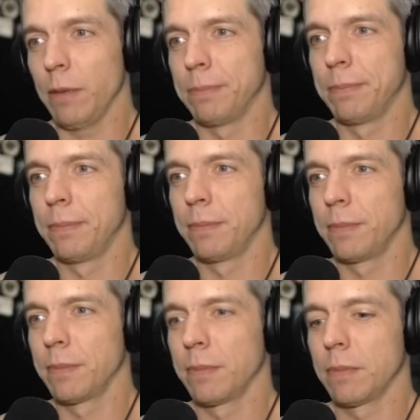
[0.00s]

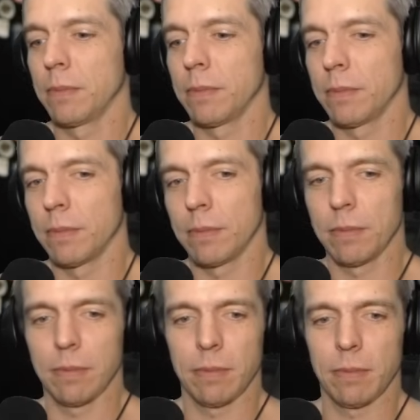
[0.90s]

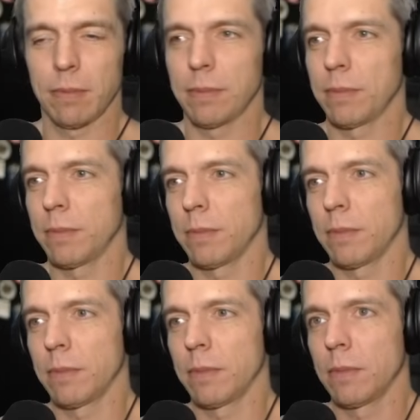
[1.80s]

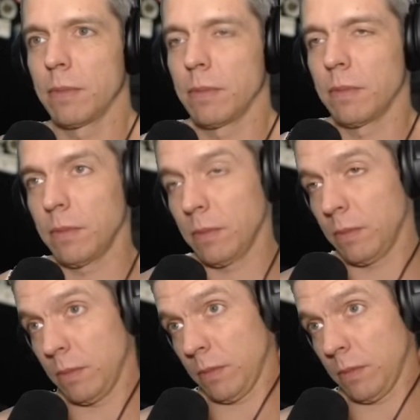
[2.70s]
(silent)